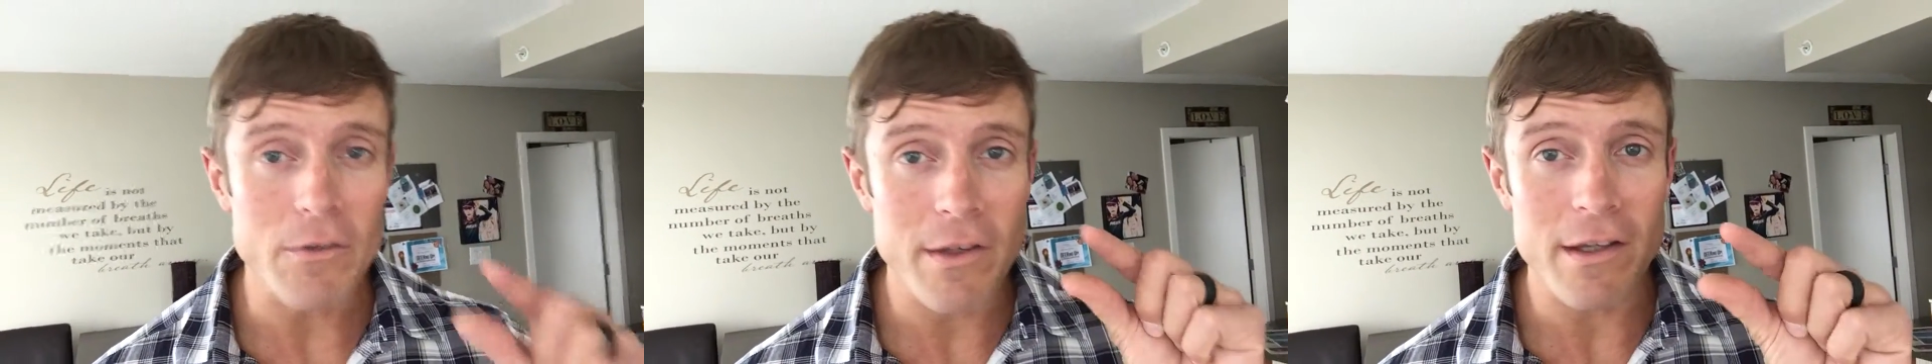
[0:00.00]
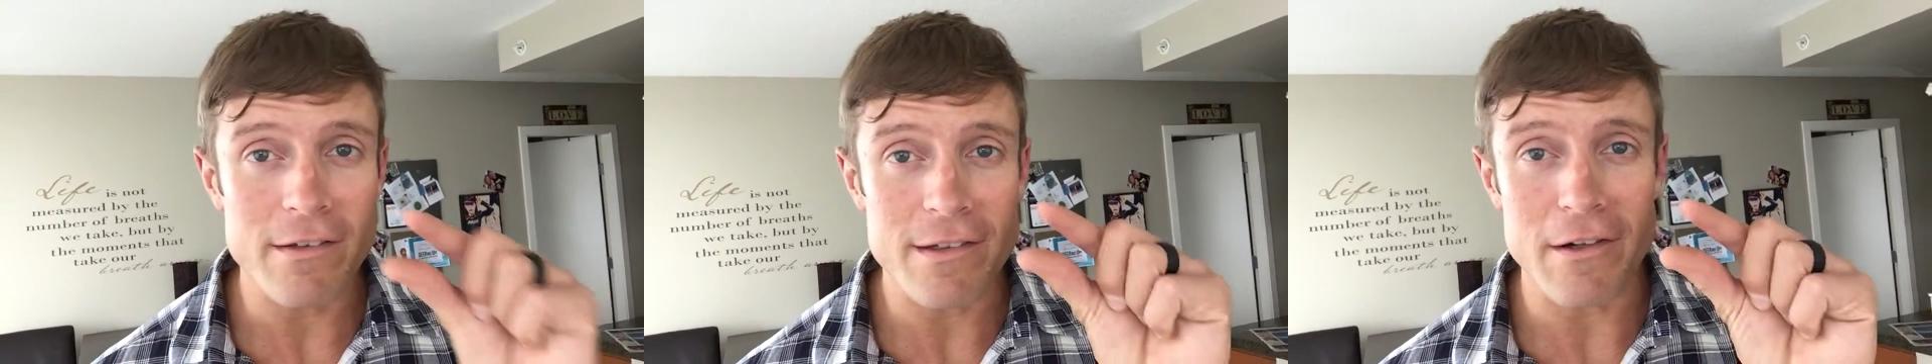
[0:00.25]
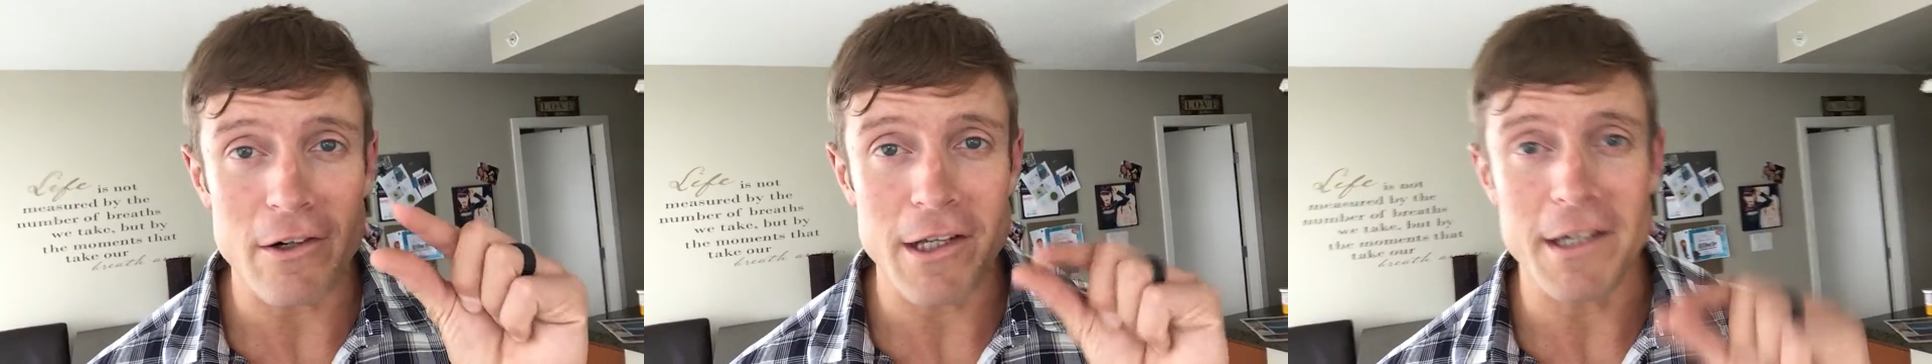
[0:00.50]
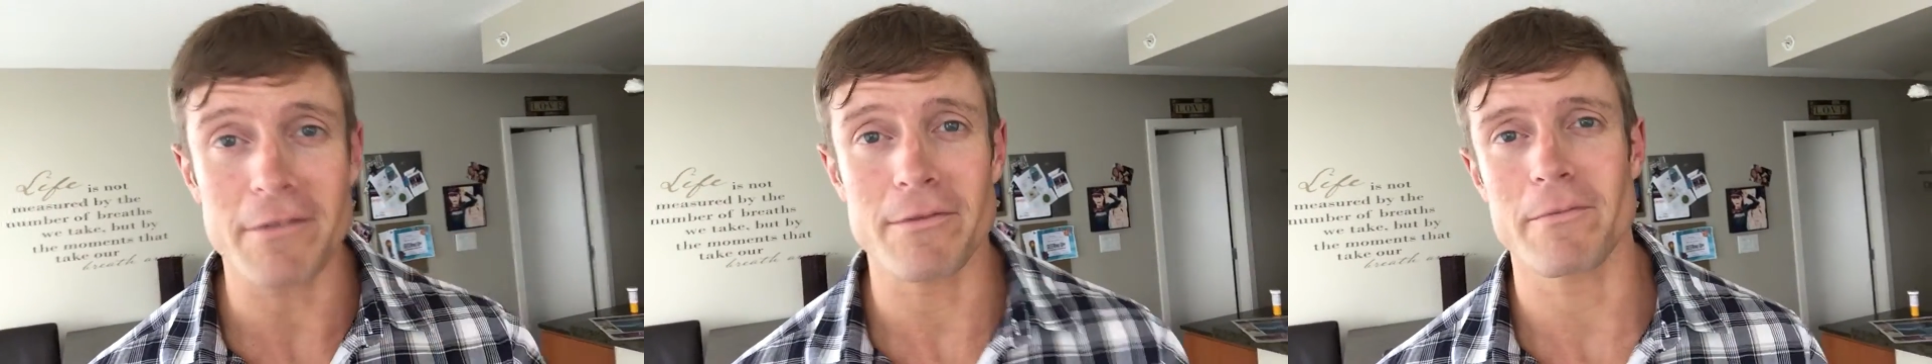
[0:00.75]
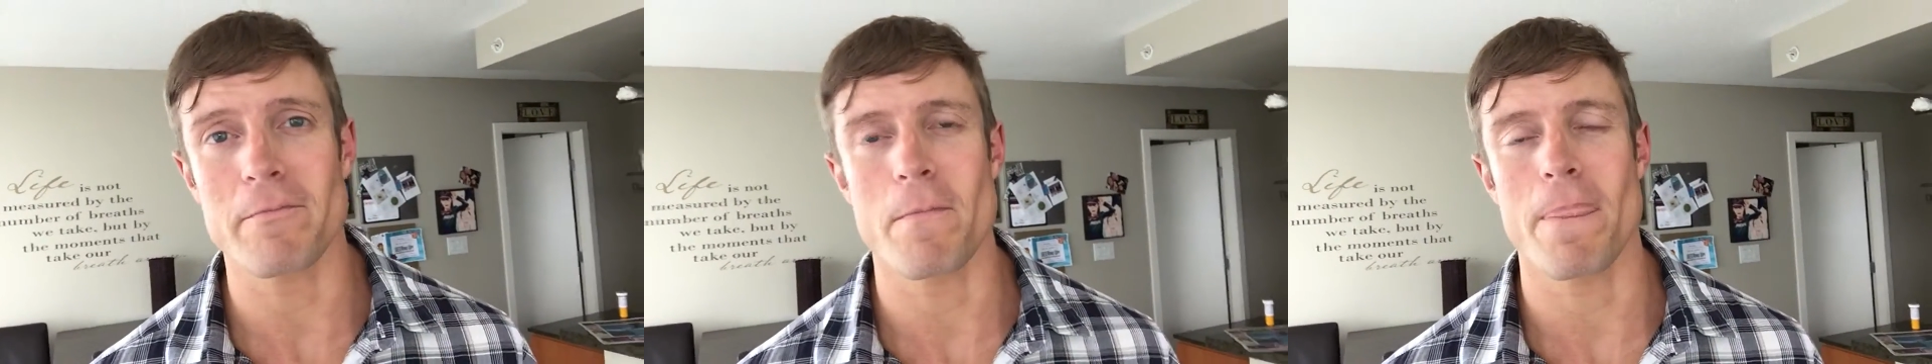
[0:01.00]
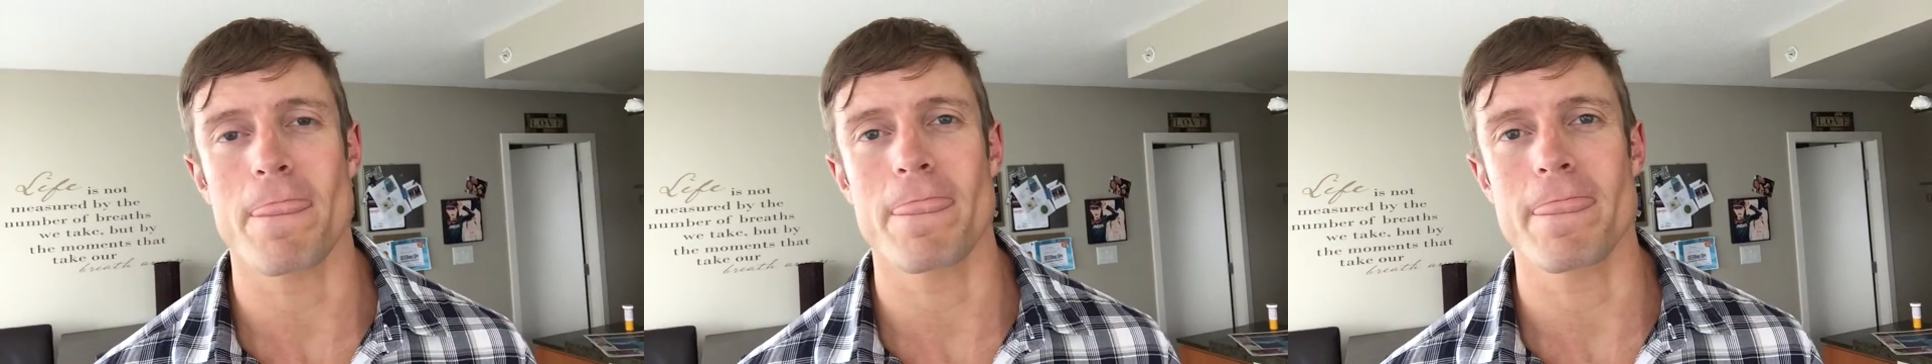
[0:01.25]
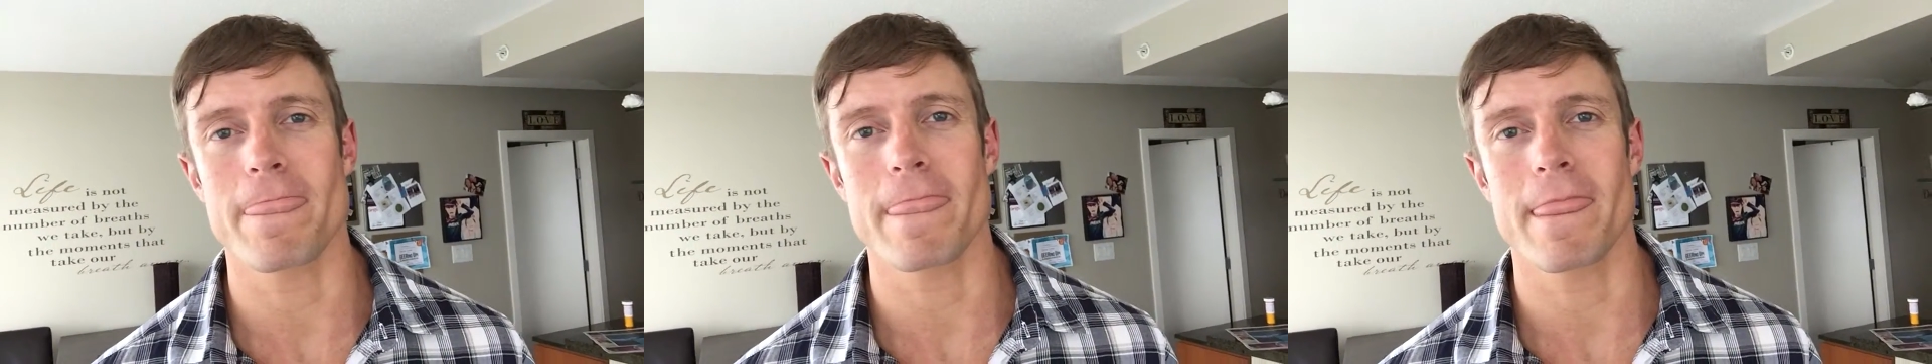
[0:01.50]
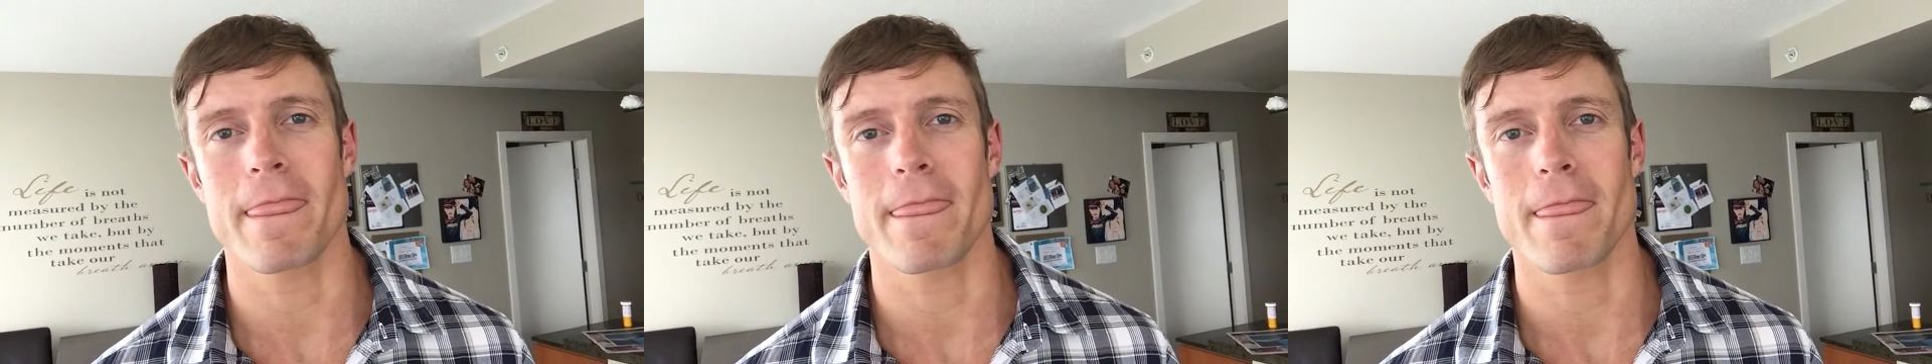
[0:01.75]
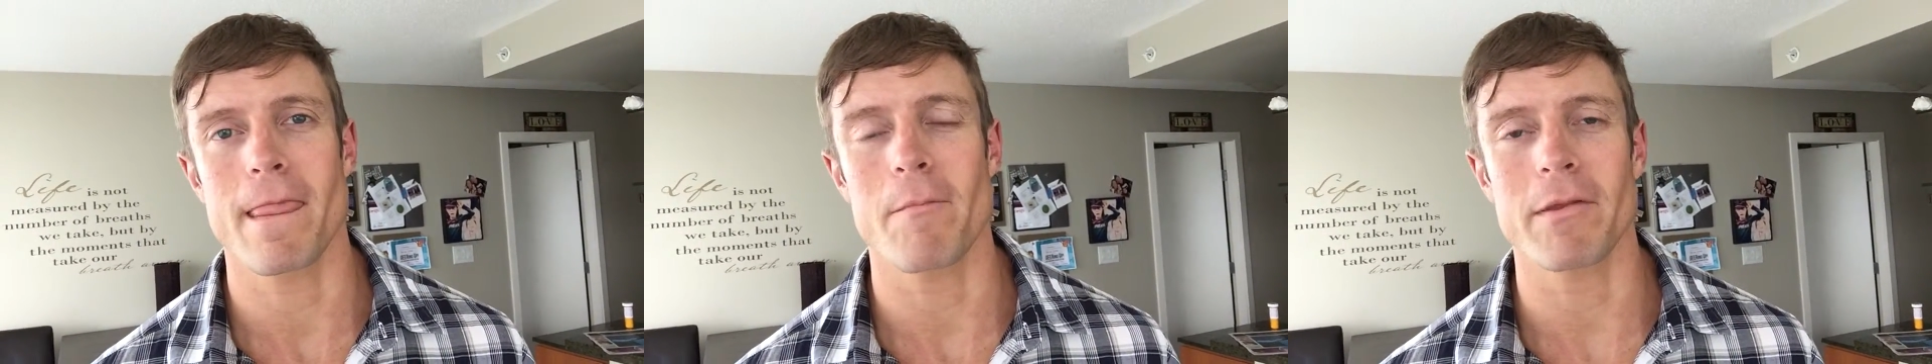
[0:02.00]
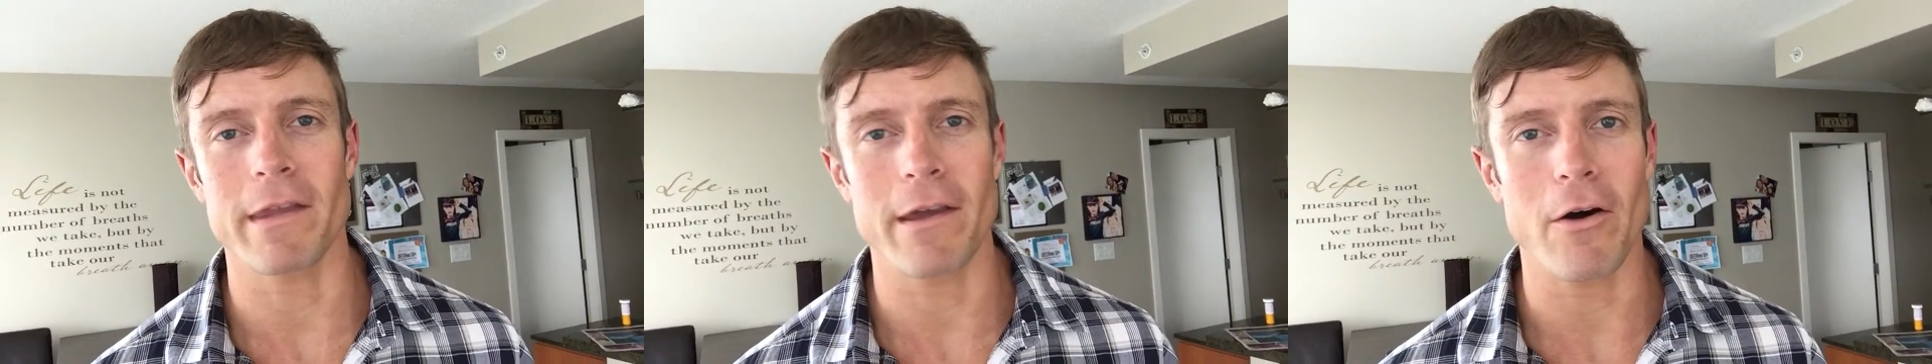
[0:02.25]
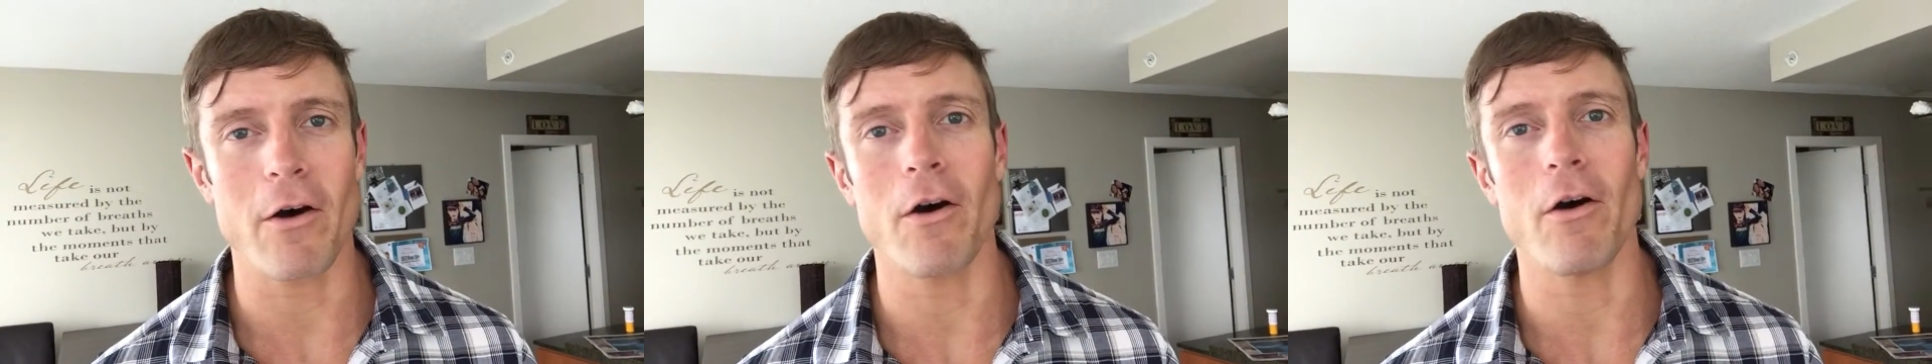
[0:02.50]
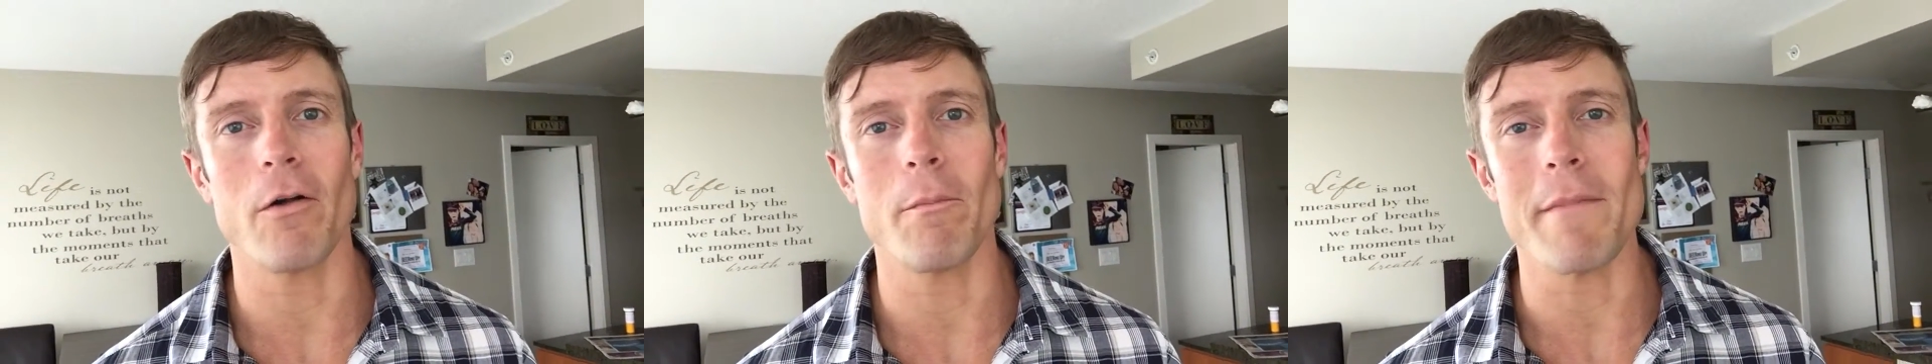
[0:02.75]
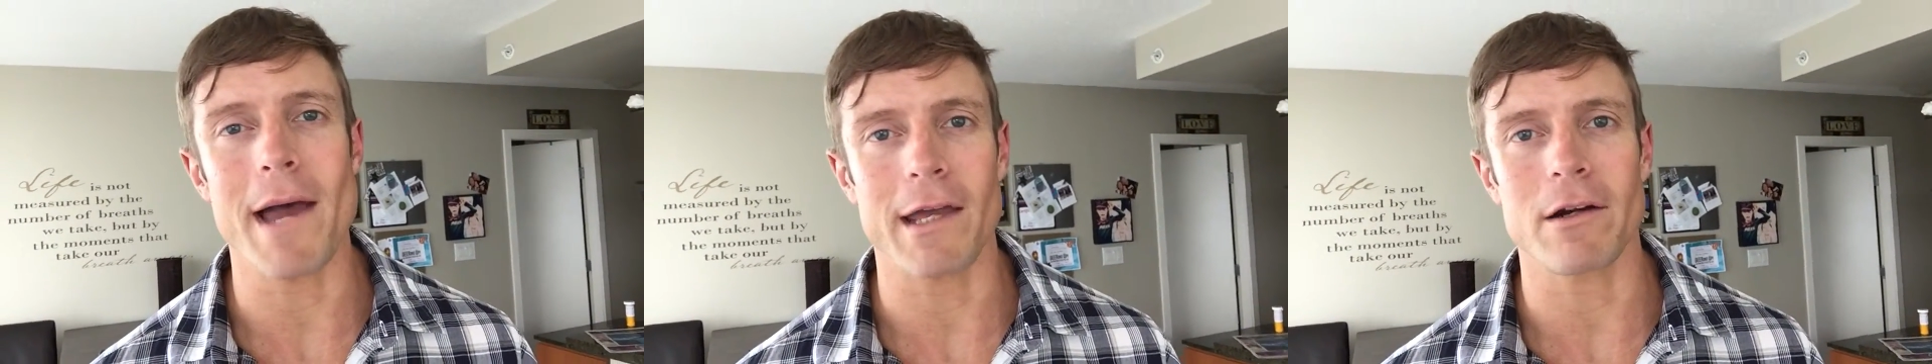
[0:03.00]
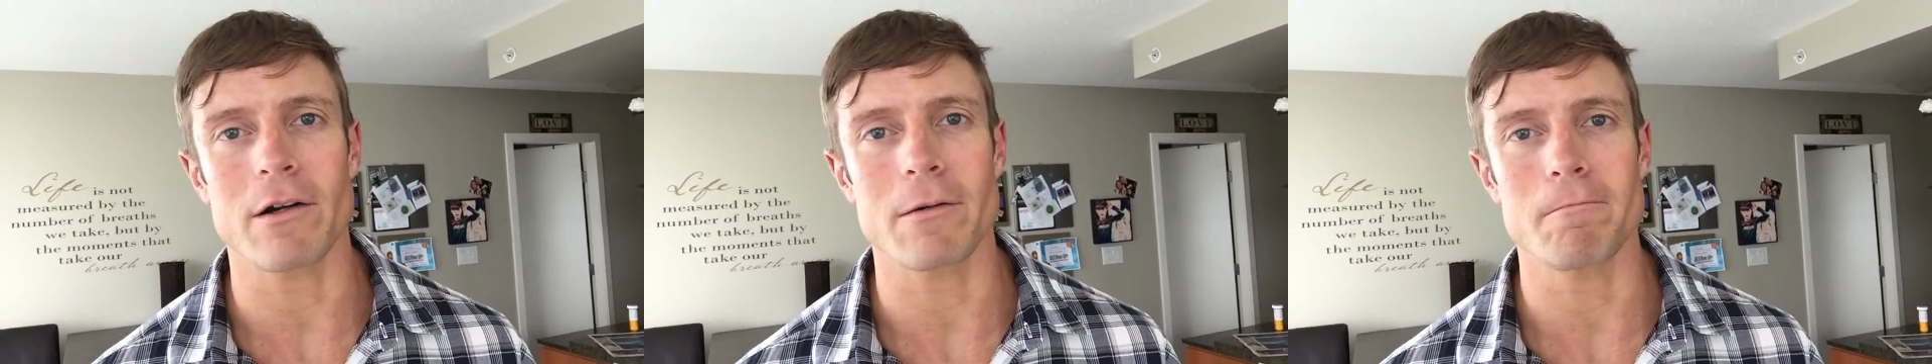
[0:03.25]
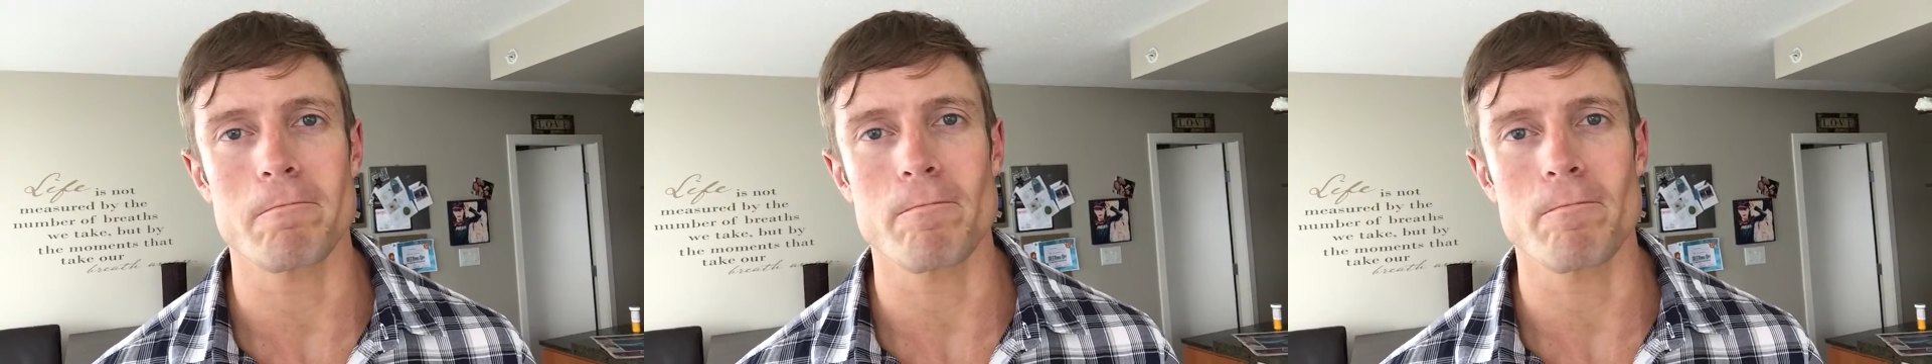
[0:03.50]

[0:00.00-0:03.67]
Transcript: things in our life. But they all matter.